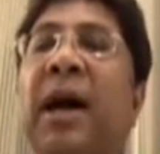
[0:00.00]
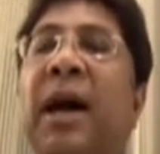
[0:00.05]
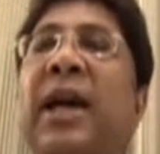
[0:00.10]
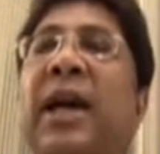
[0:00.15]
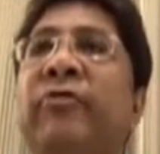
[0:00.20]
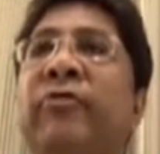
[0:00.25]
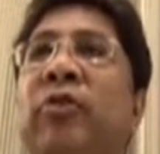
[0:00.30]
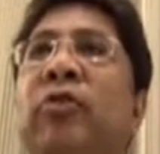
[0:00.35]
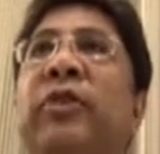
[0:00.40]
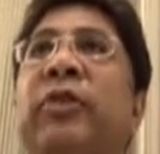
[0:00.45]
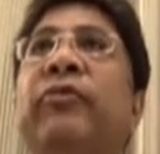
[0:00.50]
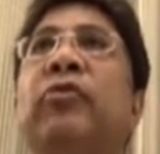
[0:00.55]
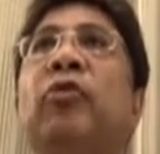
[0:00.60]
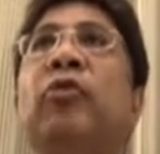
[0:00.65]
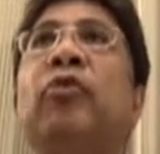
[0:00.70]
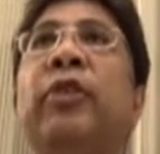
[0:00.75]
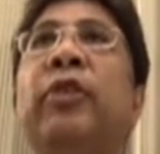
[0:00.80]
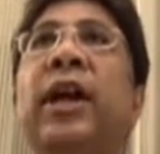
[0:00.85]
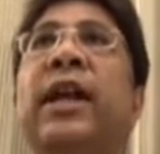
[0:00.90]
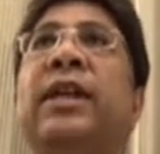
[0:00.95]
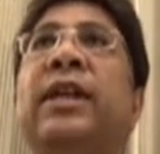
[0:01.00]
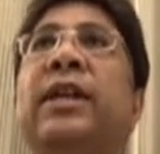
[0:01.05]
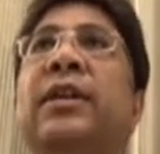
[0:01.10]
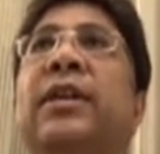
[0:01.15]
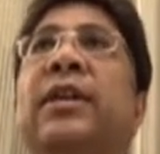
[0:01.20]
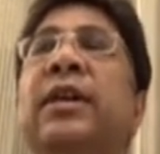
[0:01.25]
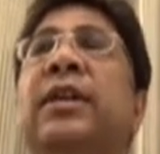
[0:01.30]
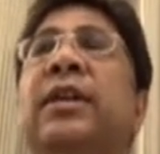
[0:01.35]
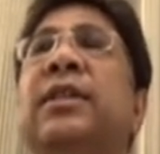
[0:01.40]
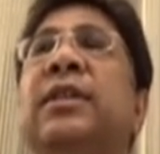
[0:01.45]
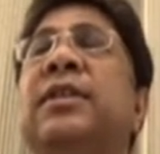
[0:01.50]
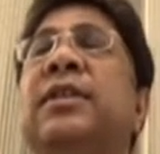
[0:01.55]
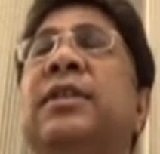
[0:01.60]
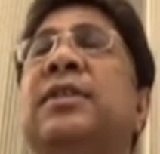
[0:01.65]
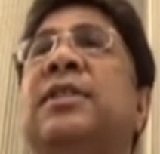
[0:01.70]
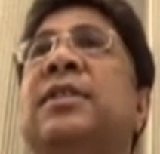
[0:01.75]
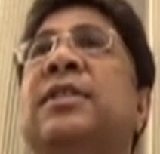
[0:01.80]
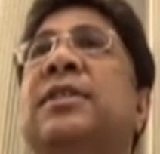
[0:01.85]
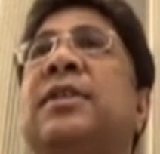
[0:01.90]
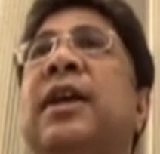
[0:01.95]
view, if you look at it, this
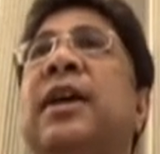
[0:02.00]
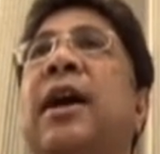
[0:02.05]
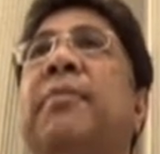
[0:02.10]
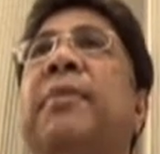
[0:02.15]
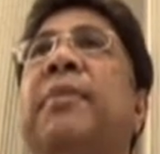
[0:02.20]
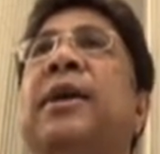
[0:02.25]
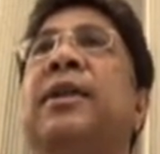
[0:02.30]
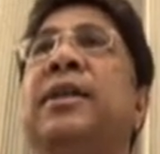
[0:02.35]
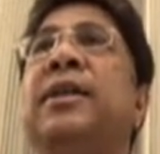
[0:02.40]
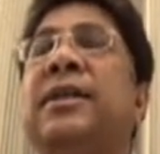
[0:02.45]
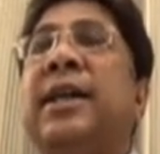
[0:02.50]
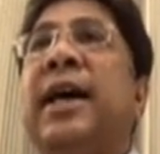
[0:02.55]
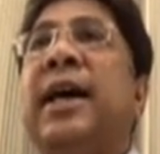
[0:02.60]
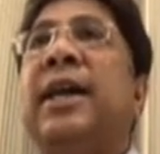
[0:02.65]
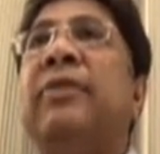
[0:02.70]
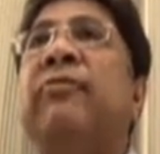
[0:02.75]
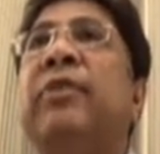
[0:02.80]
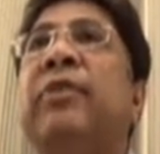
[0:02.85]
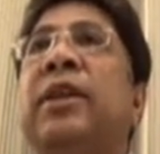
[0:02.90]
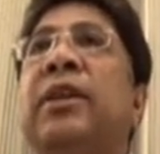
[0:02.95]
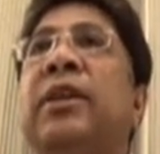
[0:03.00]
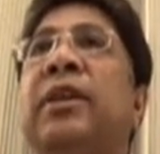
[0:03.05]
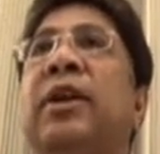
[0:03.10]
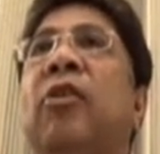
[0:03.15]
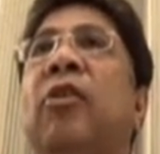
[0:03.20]
has come at a time when